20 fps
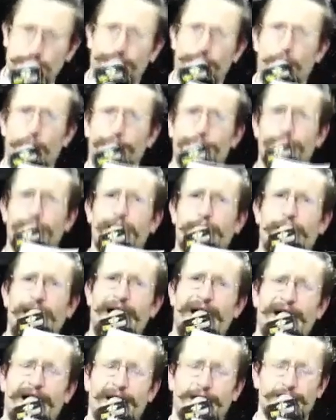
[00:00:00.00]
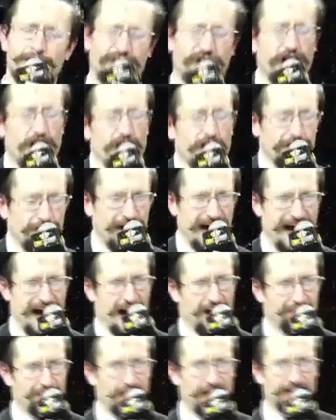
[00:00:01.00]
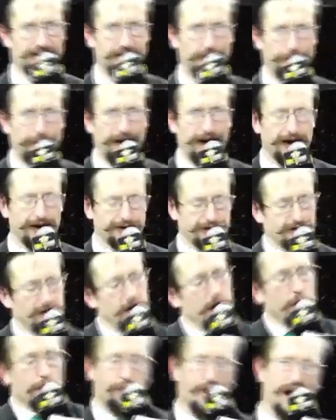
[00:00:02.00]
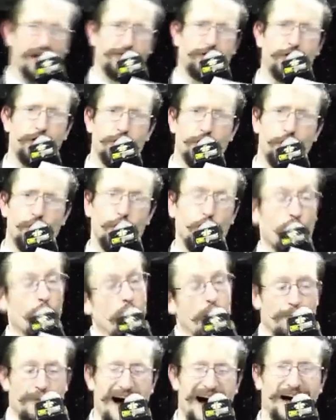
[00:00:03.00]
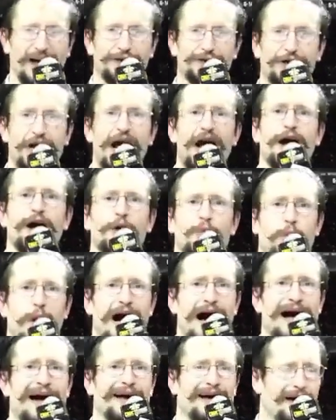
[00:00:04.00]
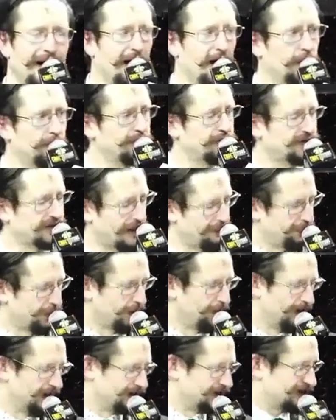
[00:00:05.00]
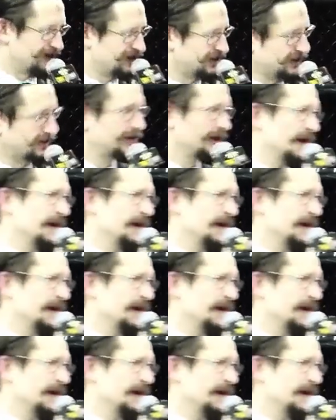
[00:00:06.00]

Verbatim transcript: for 3 rounds, 5 minutes apiece, brought to you by JYM Supplements.